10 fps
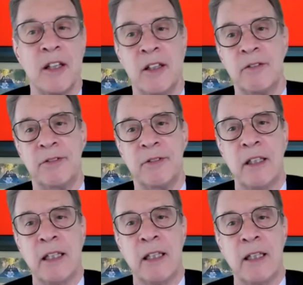of
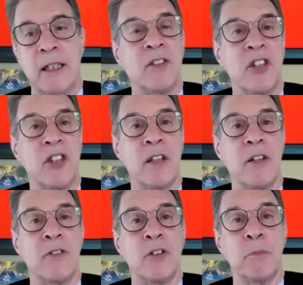
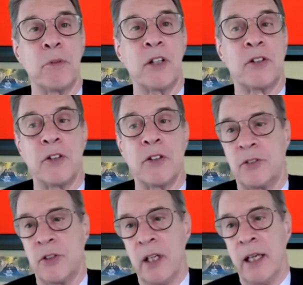incentives and pressures